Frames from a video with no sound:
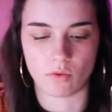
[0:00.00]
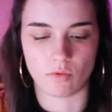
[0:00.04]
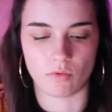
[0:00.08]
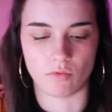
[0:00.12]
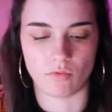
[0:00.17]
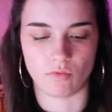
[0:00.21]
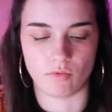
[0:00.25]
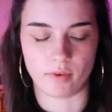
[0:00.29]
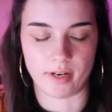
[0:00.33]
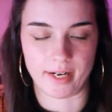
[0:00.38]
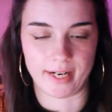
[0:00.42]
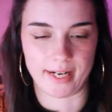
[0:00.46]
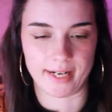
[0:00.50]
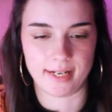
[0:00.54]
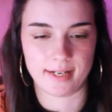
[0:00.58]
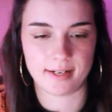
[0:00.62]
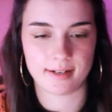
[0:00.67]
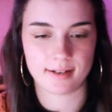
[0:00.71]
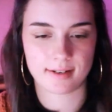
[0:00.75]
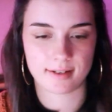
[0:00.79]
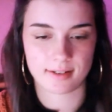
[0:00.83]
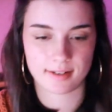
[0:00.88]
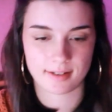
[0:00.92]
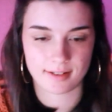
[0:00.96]

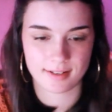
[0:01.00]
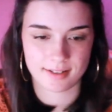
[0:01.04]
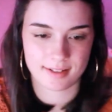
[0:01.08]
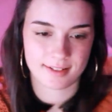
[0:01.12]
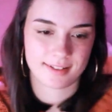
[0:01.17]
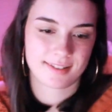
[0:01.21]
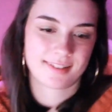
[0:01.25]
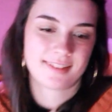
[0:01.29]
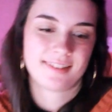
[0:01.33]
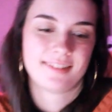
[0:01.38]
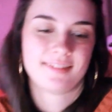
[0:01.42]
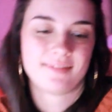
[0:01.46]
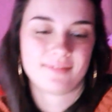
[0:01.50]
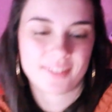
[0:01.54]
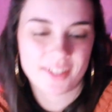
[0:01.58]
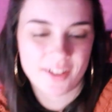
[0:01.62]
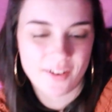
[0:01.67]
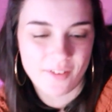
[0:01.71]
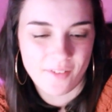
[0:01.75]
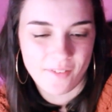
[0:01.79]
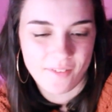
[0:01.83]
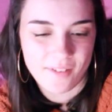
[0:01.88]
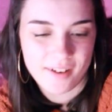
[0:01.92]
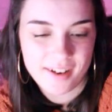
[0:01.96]

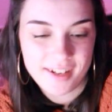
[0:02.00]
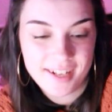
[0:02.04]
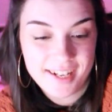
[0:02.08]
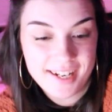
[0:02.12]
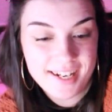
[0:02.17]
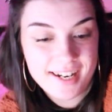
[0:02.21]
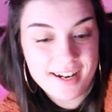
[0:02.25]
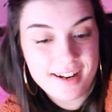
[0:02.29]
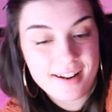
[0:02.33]
re-record